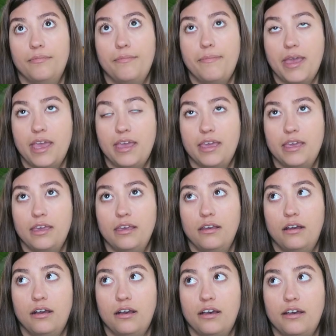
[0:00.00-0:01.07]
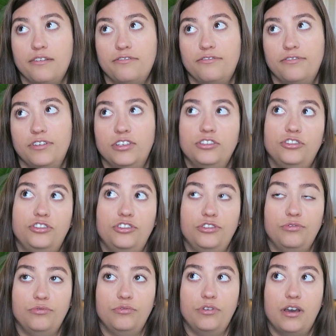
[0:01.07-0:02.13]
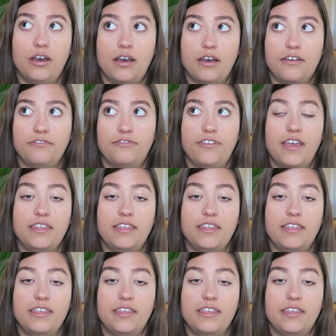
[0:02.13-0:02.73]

May off June off,